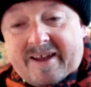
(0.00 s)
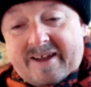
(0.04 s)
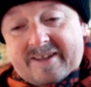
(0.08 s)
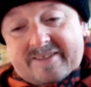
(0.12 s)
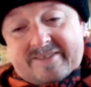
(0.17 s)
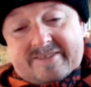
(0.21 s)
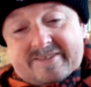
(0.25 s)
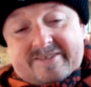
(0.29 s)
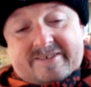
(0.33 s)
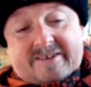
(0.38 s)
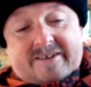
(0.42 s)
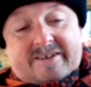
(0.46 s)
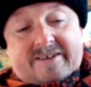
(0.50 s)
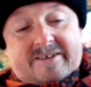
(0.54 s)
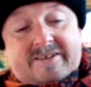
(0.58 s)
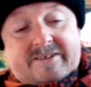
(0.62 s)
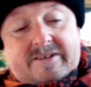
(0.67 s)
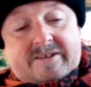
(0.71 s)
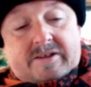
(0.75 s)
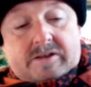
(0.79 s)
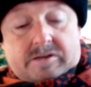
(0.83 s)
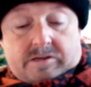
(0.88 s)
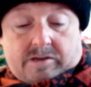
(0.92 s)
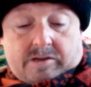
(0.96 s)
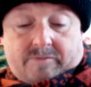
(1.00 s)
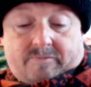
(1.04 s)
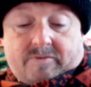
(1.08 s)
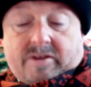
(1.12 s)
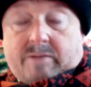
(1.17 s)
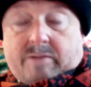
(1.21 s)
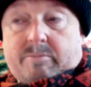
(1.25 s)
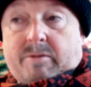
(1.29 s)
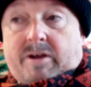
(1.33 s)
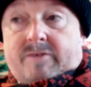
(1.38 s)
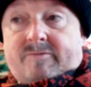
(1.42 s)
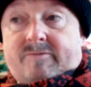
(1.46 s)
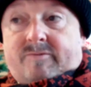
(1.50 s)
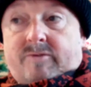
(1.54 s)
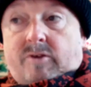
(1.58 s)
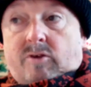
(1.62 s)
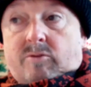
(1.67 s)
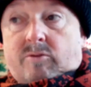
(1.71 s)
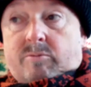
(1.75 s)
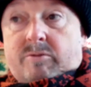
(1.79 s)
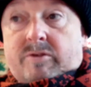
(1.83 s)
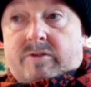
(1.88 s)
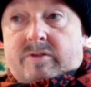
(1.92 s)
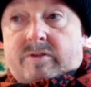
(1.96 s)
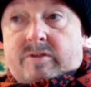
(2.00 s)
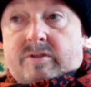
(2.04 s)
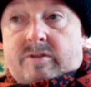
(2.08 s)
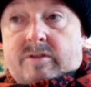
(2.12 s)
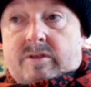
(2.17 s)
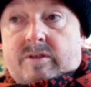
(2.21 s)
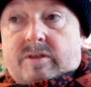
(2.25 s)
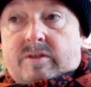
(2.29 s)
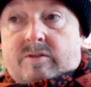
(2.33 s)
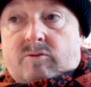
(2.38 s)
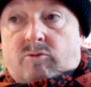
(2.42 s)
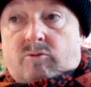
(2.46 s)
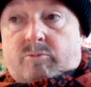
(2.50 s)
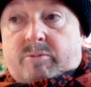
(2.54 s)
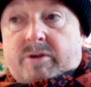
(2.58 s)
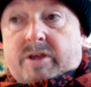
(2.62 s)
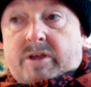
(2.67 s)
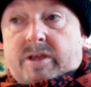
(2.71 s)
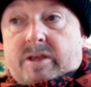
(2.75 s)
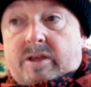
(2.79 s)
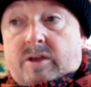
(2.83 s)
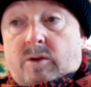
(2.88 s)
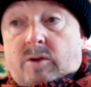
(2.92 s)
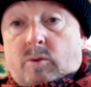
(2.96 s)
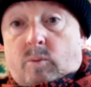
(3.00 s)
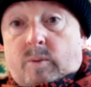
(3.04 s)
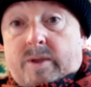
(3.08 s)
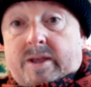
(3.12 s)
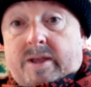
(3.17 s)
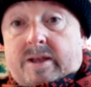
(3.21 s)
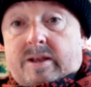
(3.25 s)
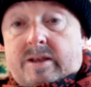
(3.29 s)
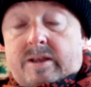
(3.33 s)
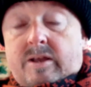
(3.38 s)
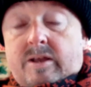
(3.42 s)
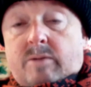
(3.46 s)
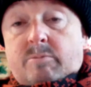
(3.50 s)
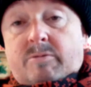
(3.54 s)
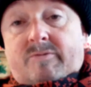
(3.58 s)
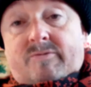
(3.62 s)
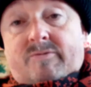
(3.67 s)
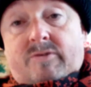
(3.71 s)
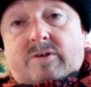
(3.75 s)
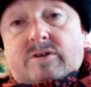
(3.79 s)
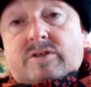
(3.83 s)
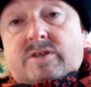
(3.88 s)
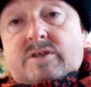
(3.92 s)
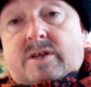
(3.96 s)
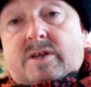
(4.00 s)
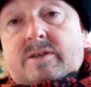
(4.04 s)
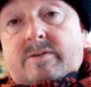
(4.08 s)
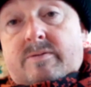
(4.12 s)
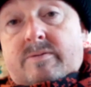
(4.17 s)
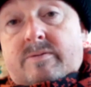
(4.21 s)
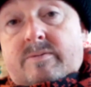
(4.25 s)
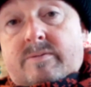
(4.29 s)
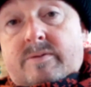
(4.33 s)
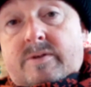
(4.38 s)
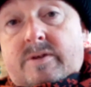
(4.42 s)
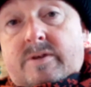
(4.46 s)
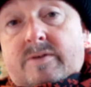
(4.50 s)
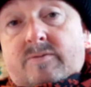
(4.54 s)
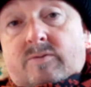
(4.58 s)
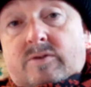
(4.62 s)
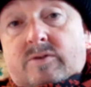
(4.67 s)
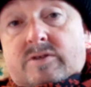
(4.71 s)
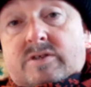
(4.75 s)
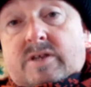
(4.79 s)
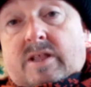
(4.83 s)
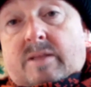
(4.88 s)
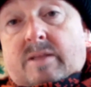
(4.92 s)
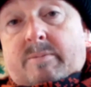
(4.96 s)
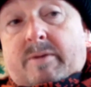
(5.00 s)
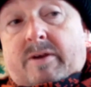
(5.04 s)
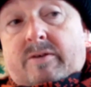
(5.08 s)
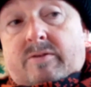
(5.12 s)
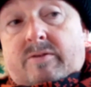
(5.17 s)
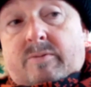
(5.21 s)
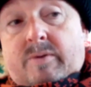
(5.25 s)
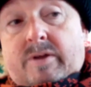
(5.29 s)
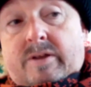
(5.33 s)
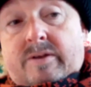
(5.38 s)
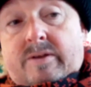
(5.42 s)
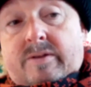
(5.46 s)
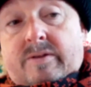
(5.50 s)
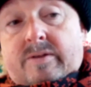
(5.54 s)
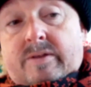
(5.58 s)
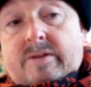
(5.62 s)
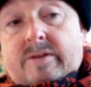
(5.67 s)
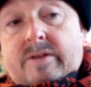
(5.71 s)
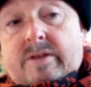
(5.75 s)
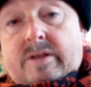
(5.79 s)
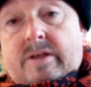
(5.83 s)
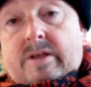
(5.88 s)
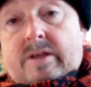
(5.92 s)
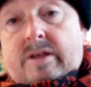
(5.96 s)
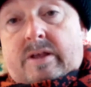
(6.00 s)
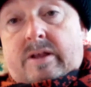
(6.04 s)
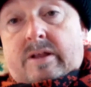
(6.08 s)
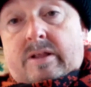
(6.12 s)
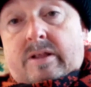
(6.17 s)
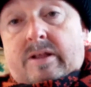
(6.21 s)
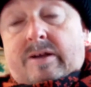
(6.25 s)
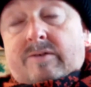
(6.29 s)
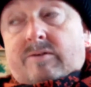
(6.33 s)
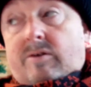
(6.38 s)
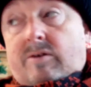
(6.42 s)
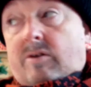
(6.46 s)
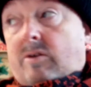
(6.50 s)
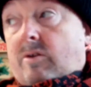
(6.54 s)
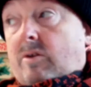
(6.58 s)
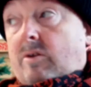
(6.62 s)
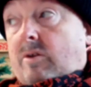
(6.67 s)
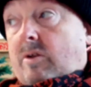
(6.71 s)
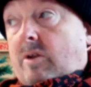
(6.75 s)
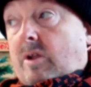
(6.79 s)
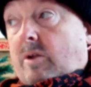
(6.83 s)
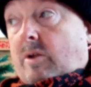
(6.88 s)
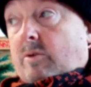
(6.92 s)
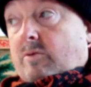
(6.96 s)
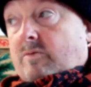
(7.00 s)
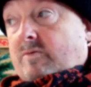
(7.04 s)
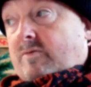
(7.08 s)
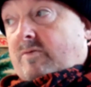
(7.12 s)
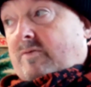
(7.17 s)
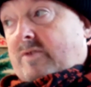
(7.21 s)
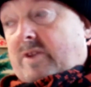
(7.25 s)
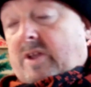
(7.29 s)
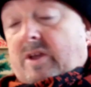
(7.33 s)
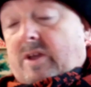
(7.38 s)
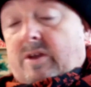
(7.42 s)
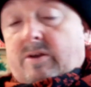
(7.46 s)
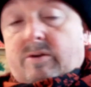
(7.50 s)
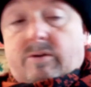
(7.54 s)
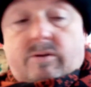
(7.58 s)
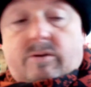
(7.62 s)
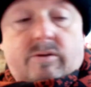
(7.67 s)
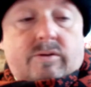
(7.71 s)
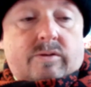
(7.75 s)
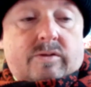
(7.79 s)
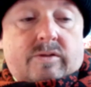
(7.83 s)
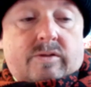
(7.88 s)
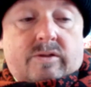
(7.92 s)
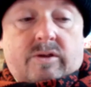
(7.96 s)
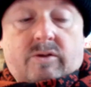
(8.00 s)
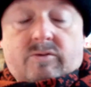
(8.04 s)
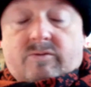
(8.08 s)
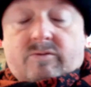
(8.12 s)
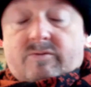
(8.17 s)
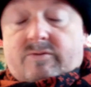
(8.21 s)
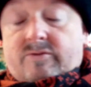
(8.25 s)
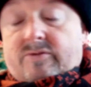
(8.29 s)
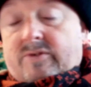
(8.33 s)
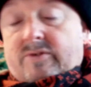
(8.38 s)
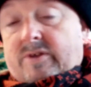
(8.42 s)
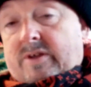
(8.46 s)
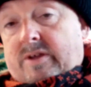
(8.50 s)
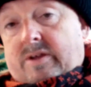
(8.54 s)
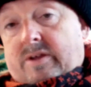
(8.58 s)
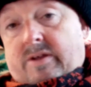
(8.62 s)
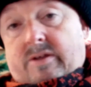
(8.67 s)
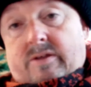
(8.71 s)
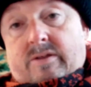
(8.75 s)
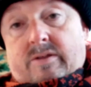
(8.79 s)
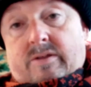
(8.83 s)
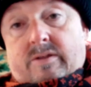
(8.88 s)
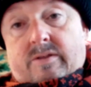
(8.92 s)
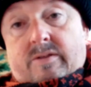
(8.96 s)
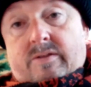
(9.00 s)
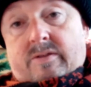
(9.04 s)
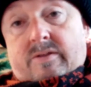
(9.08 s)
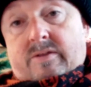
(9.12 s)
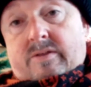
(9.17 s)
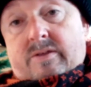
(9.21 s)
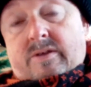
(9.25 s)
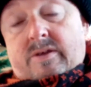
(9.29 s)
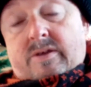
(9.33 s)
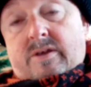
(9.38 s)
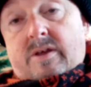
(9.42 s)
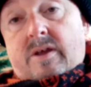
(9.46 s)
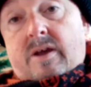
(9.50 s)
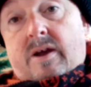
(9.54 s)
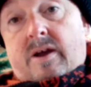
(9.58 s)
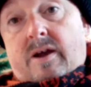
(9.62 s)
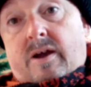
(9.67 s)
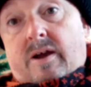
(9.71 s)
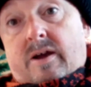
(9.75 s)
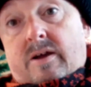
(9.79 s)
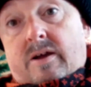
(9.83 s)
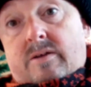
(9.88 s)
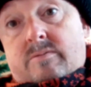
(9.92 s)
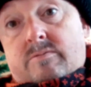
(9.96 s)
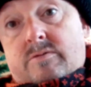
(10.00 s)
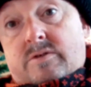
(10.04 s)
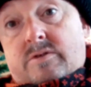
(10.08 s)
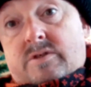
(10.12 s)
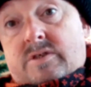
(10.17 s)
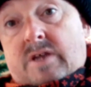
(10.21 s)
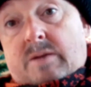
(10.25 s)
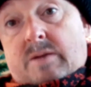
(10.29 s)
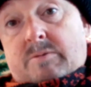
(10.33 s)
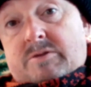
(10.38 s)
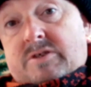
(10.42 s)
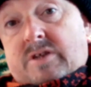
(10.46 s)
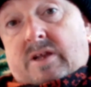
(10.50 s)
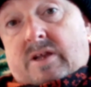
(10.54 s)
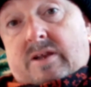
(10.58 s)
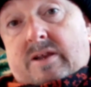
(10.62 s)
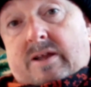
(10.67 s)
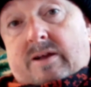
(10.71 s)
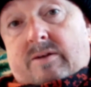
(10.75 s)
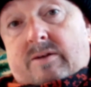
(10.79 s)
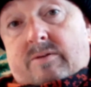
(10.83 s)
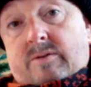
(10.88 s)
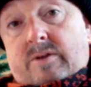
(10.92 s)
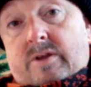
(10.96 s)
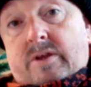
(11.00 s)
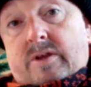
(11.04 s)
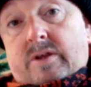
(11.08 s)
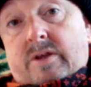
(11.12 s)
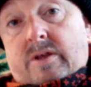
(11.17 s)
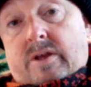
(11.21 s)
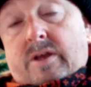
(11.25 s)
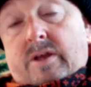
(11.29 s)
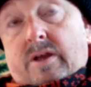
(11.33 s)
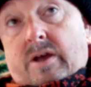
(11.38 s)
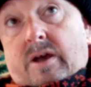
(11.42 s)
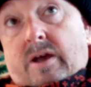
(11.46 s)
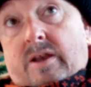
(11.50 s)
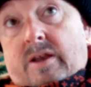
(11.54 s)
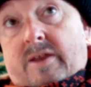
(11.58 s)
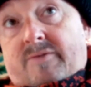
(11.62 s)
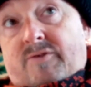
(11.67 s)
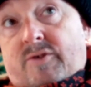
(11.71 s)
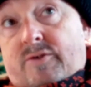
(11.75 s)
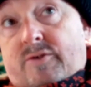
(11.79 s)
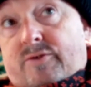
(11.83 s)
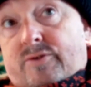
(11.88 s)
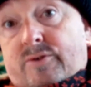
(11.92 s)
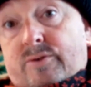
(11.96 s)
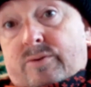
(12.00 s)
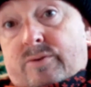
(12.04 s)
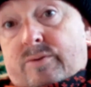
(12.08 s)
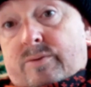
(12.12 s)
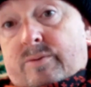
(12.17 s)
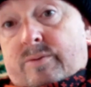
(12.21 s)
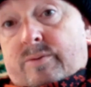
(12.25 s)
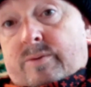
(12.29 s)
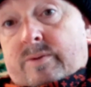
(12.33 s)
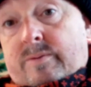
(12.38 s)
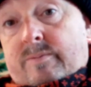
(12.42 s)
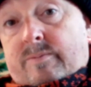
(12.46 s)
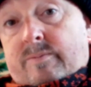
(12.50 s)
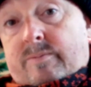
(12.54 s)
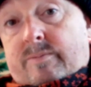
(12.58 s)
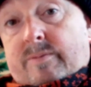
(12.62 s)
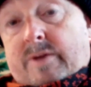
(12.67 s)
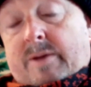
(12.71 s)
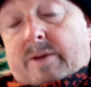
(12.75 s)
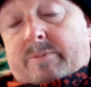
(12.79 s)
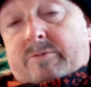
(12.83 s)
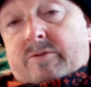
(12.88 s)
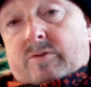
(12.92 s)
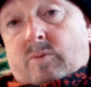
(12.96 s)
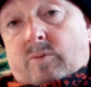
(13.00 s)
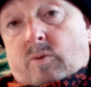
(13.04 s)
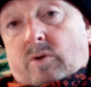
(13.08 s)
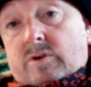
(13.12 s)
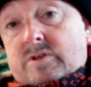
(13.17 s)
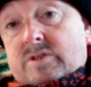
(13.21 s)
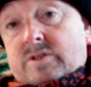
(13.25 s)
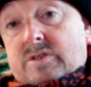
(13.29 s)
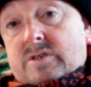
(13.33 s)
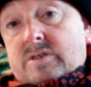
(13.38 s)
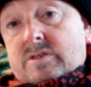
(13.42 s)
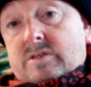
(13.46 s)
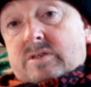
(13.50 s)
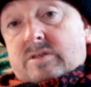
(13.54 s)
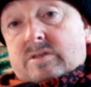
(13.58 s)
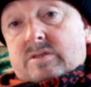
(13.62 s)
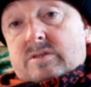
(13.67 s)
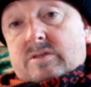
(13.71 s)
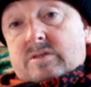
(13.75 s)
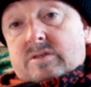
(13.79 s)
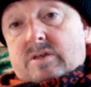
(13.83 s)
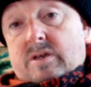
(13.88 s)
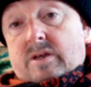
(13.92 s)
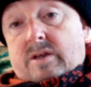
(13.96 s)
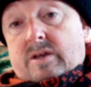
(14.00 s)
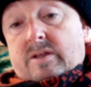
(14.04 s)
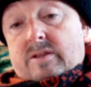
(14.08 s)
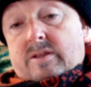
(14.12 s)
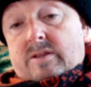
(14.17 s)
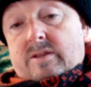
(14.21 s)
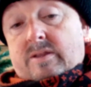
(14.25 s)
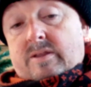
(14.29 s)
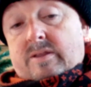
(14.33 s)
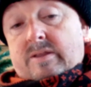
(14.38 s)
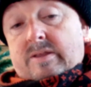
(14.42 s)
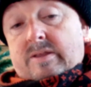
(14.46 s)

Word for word: and uh, don't forget, my Vlogmas, this will be weekly on my vlog channel. You want to check them out as well. I've got loads of videos, loads of other things. Um, just check my channel out. And if you do happen to watch this and